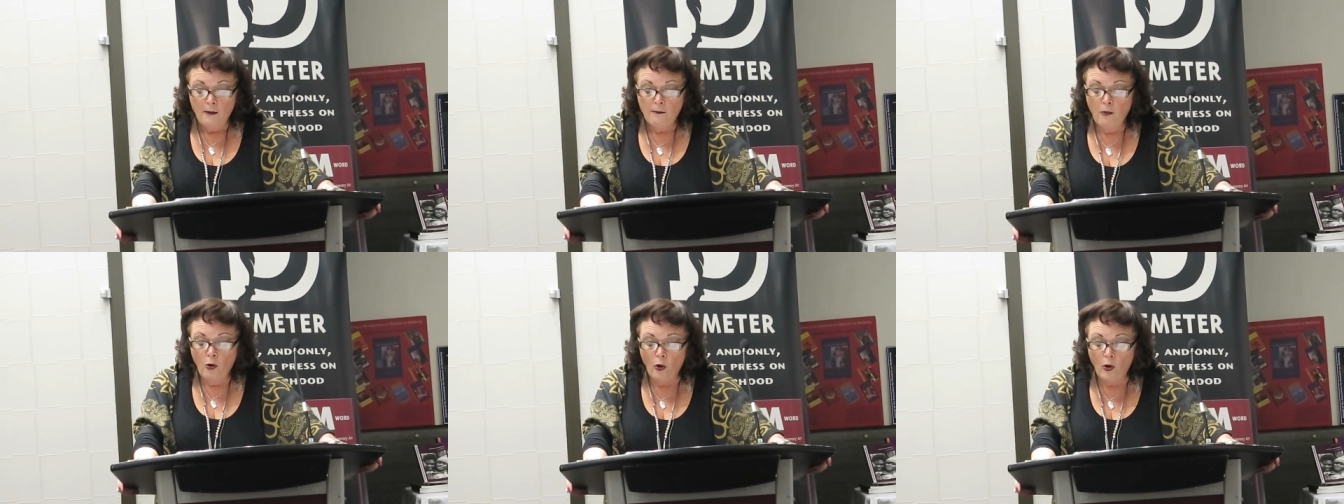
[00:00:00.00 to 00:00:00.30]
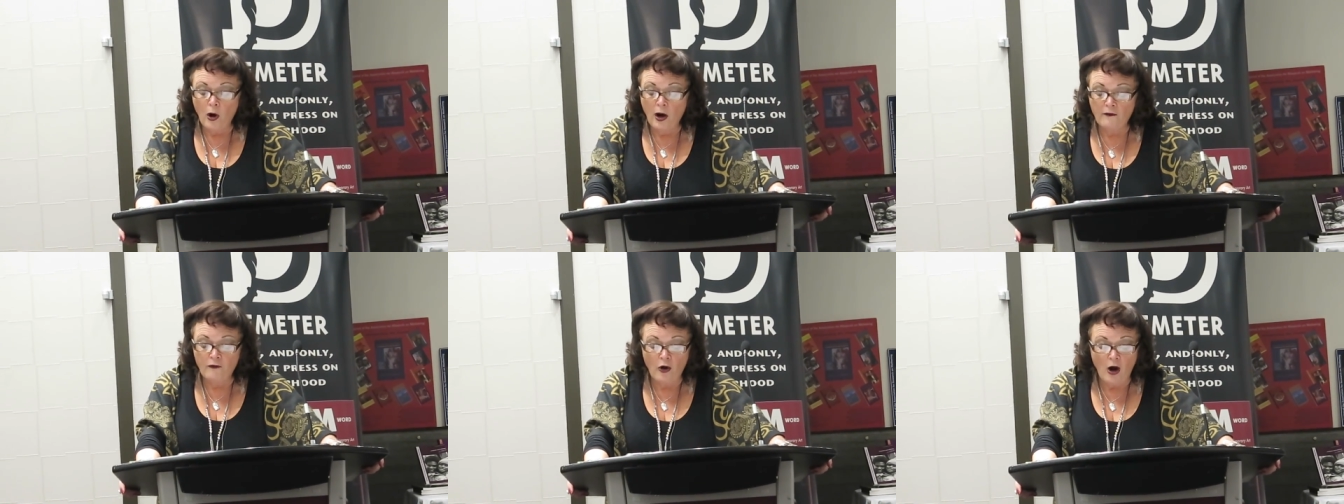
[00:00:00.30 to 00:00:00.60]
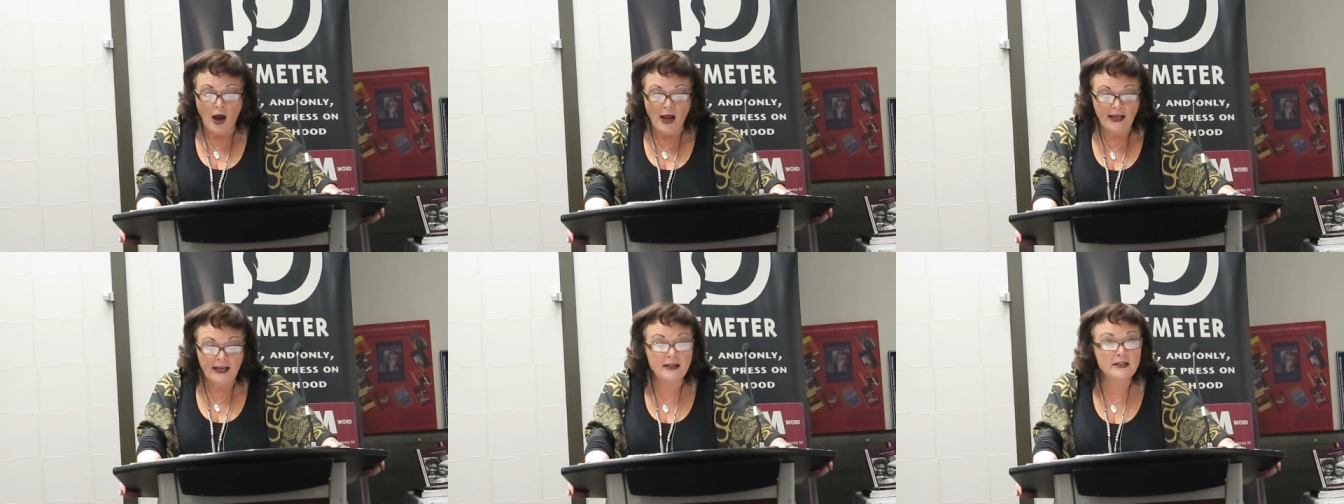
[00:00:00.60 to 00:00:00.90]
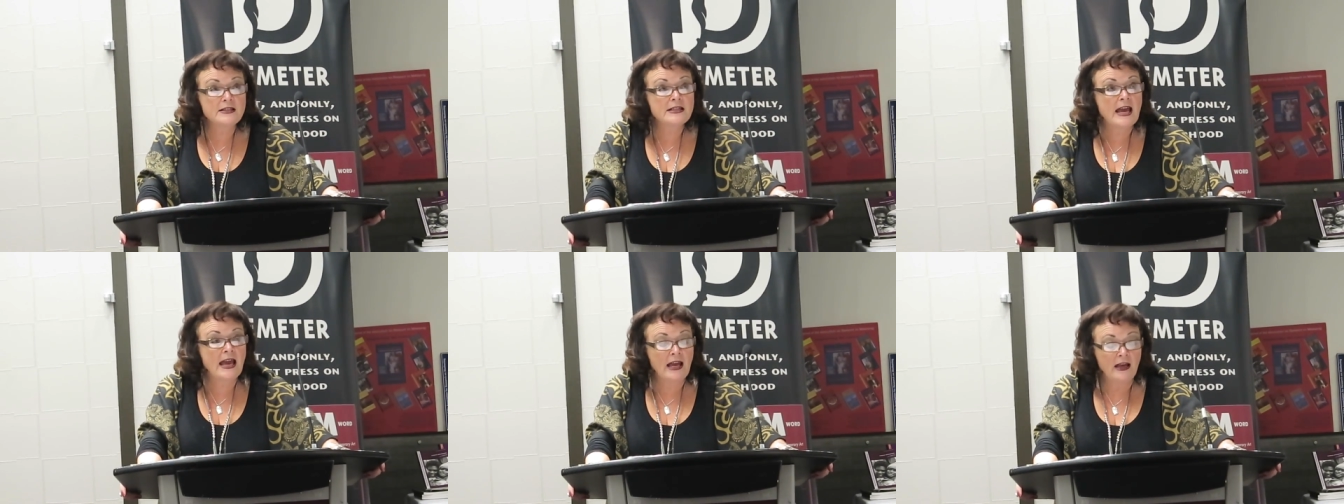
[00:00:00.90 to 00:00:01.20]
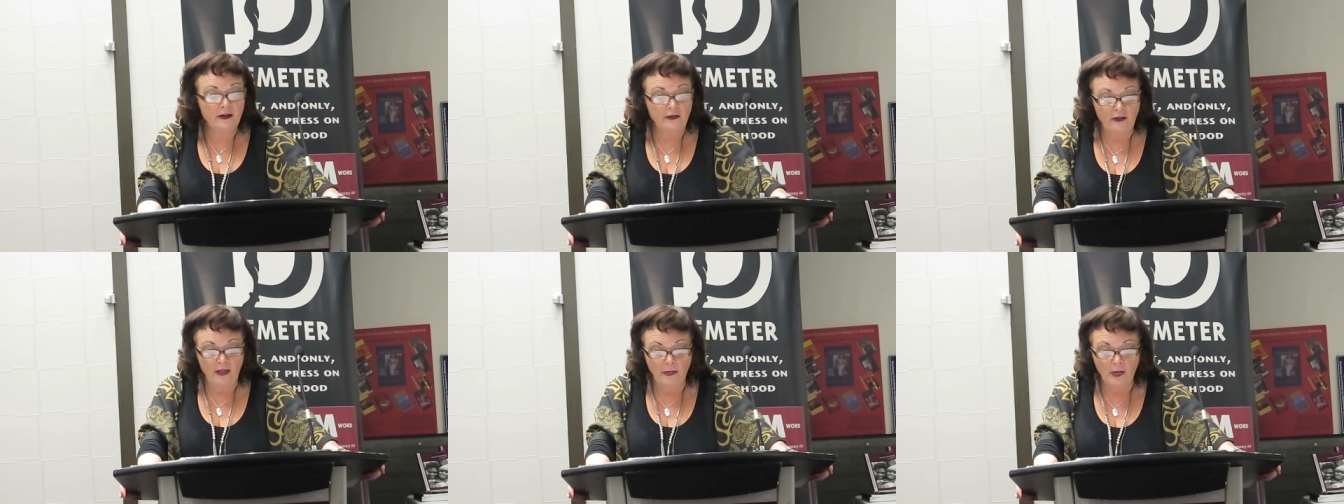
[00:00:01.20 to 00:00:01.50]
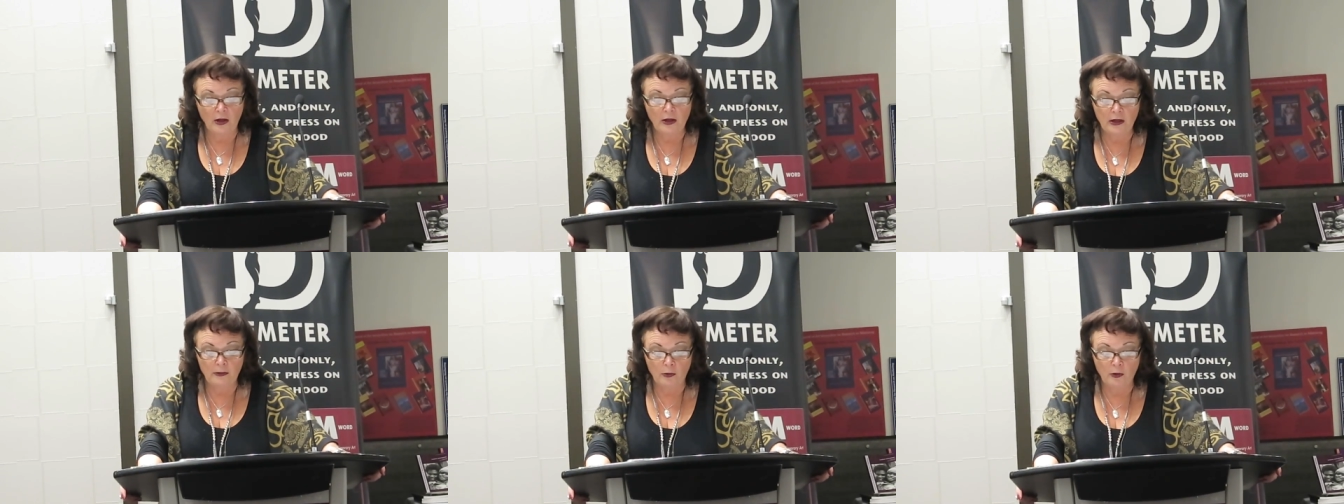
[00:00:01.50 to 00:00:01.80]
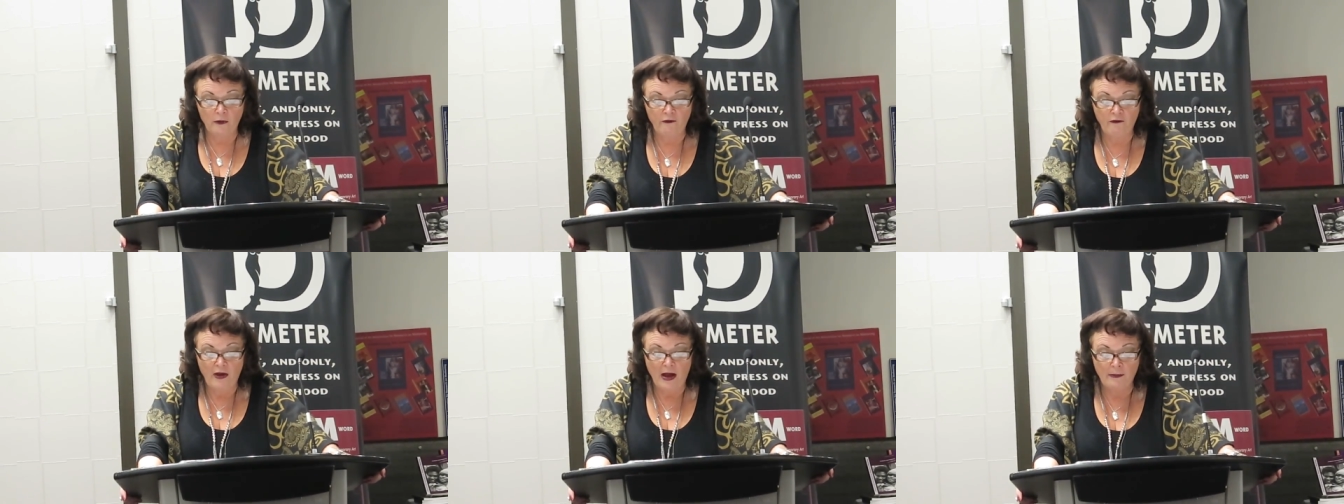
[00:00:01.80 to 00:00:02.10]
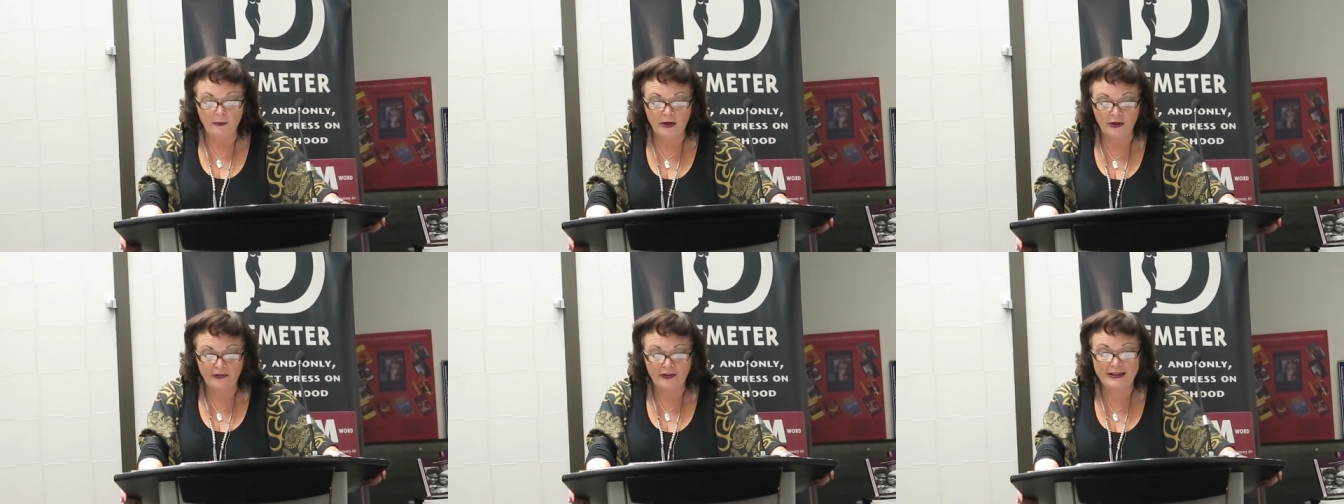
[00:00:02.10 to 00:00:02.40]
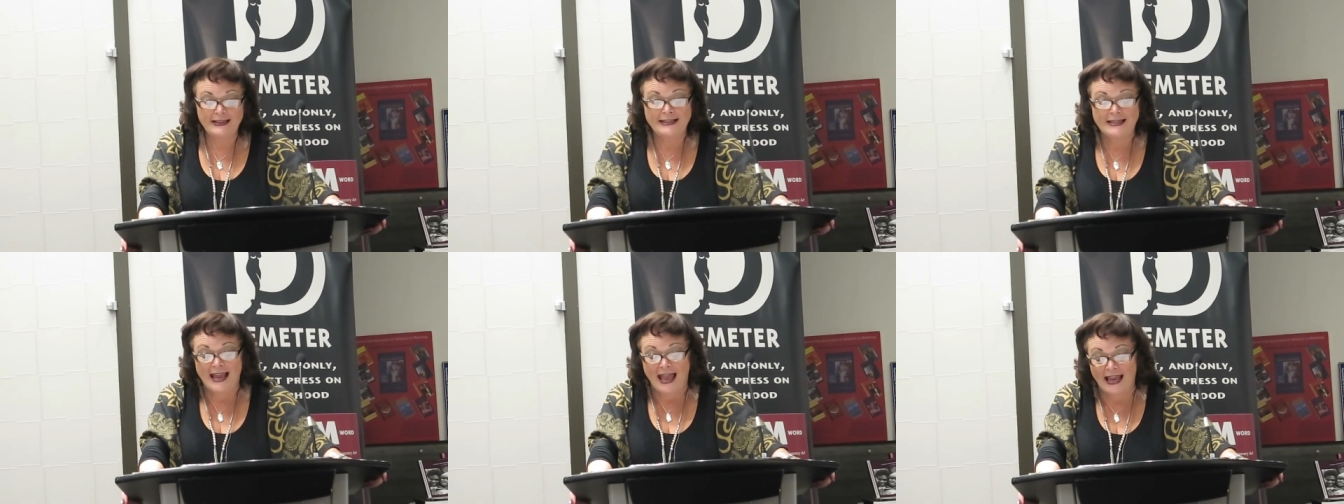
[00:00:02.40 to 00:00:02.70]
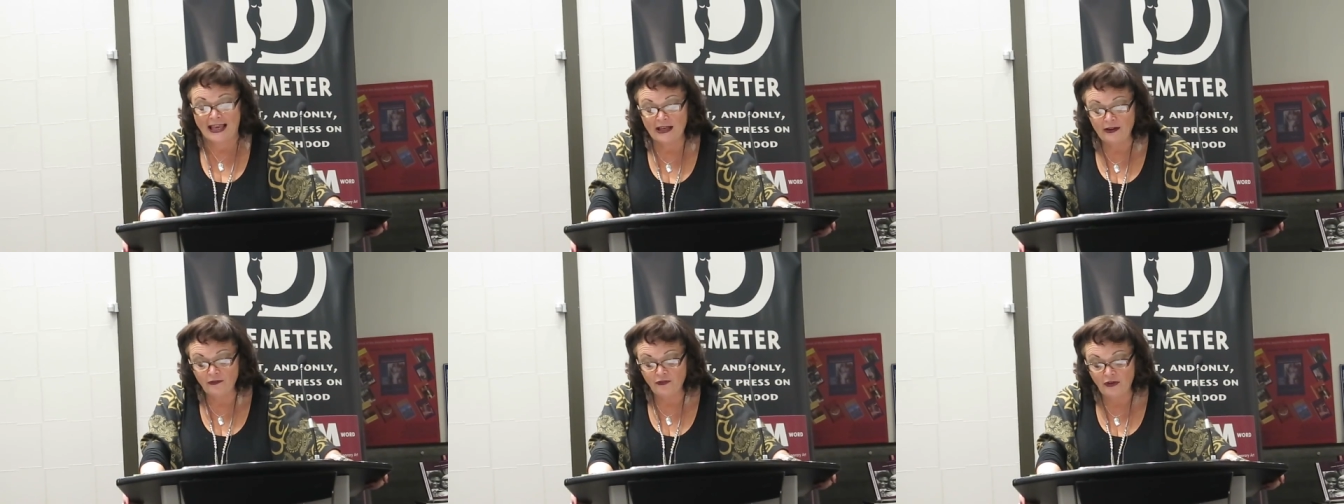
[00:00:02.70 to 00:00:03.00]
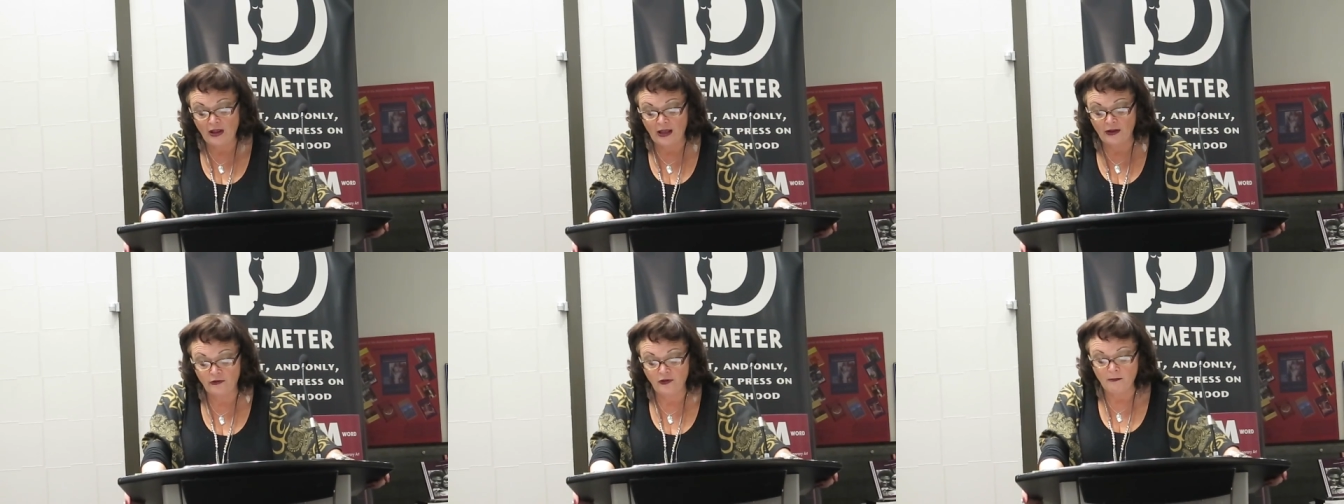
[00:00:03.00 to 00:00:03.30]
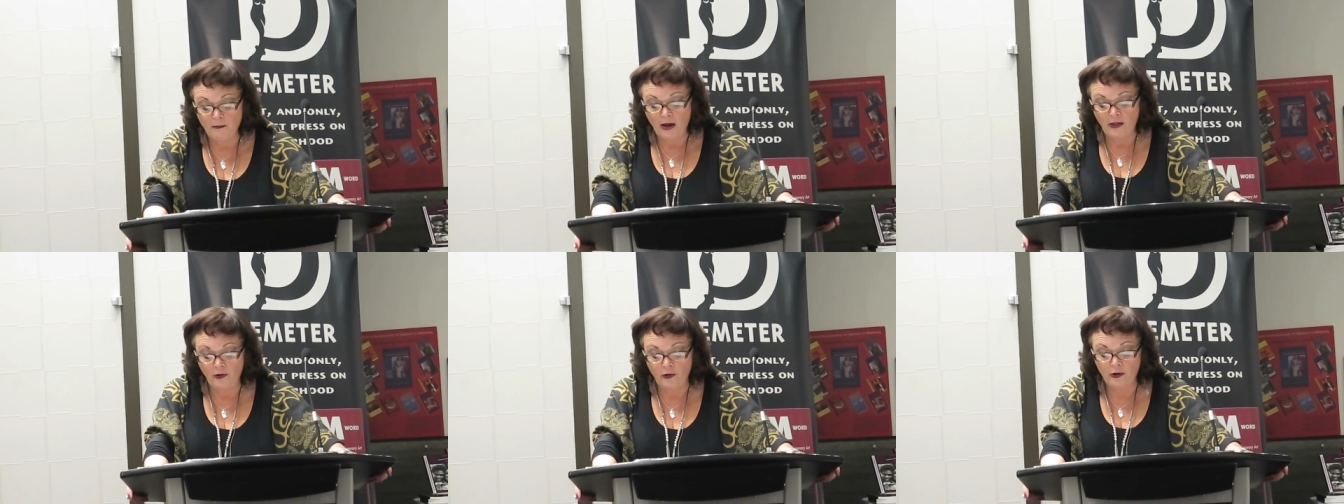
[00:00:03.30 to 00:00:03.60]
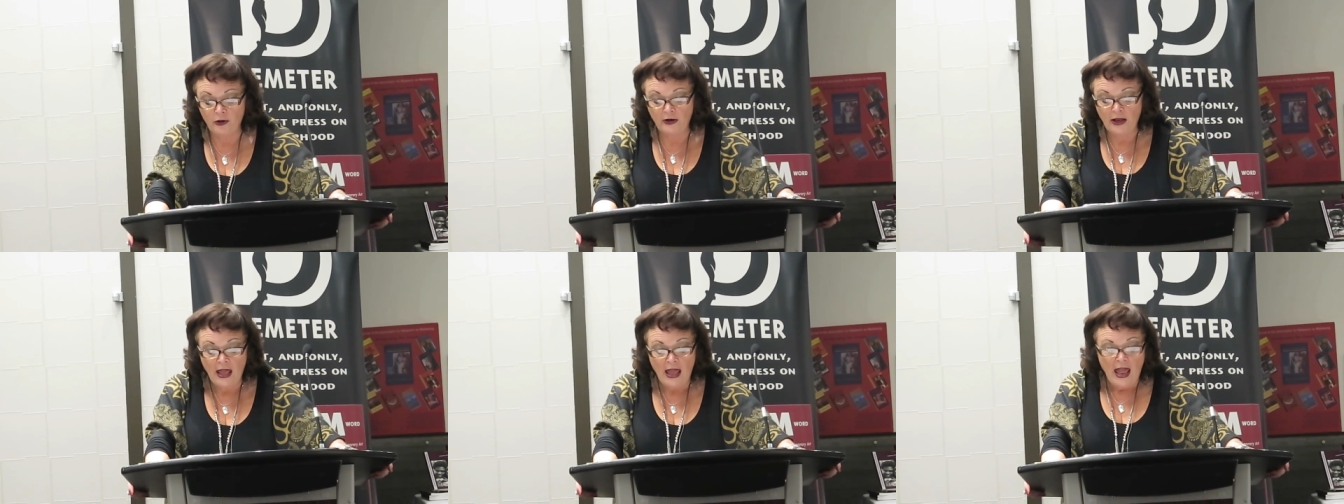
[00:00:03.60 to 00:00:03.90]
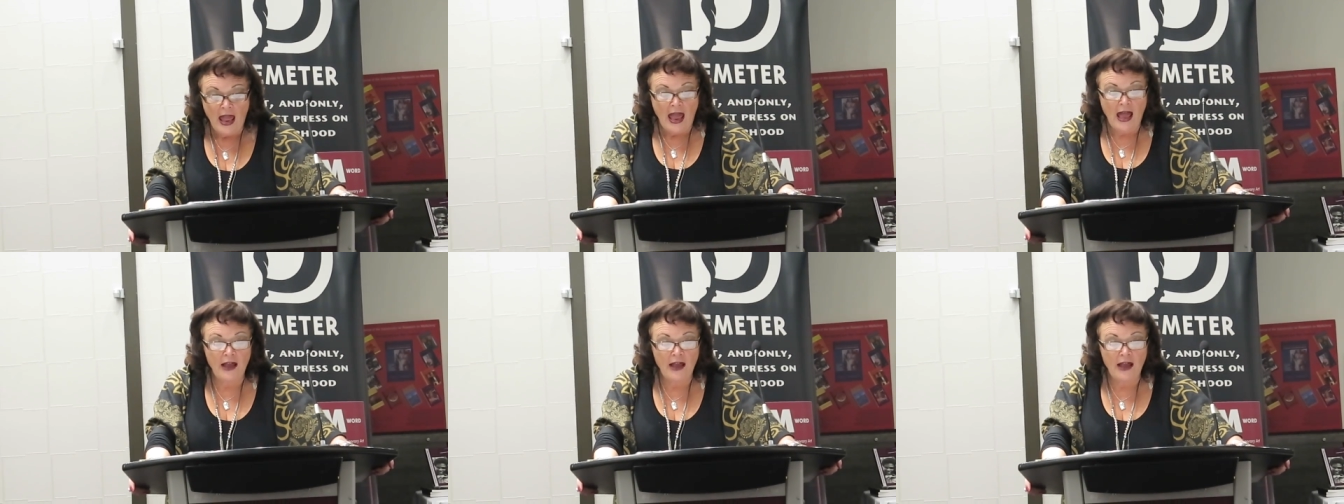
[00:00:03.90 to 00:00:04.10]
Moreover, I contend that the liberal feminist negative stance on motherhood